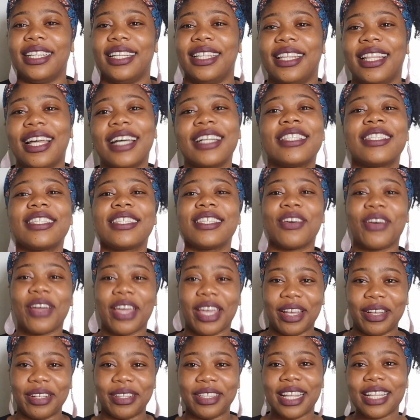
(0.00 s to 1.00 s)
That's okay.
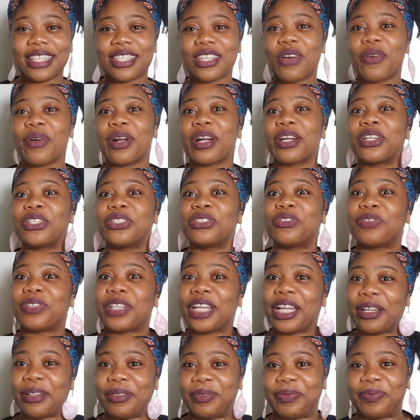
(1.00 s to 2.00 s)
That's all we're gonna do for
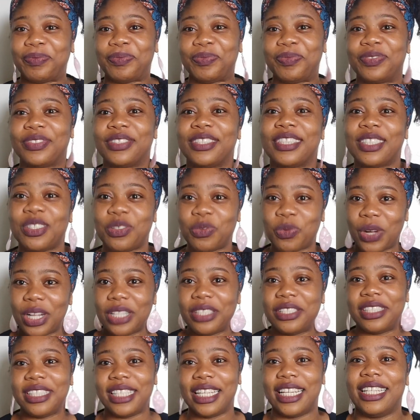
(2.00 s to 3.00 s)
now. To the 1
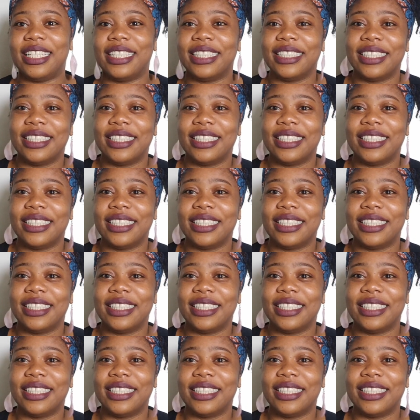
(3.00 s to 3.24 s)
to 10.